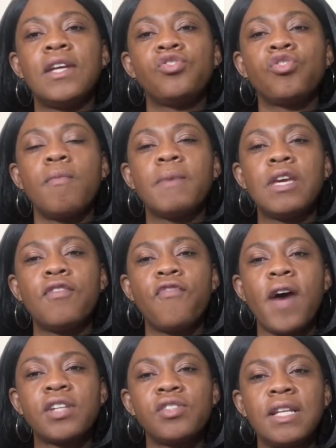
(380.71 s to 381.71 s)
there's some key
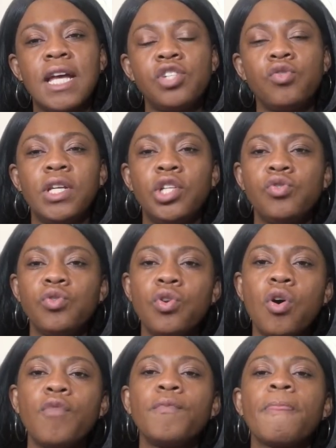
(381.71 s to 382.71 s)
factor that you need to
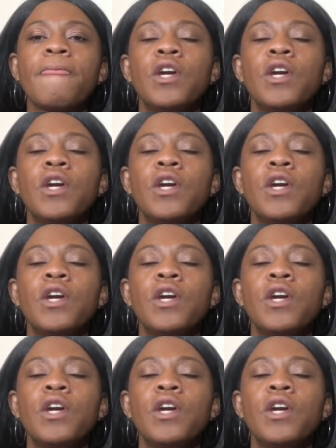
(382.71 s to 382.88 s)
know.